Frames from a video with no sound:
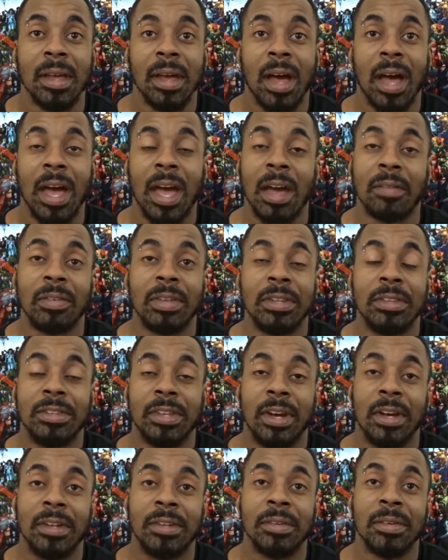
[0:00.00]
I haven't
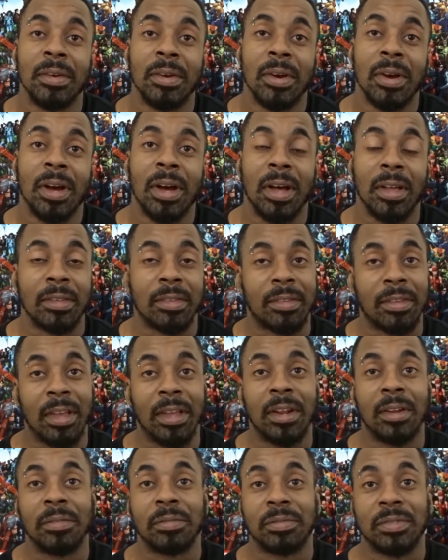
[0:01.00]
done a set
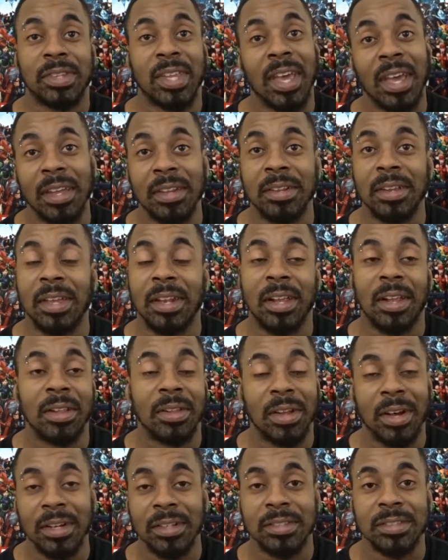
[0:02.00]
of 10 in a
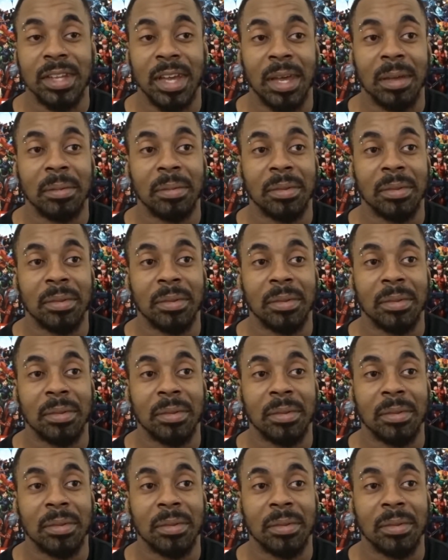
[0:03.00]
long time.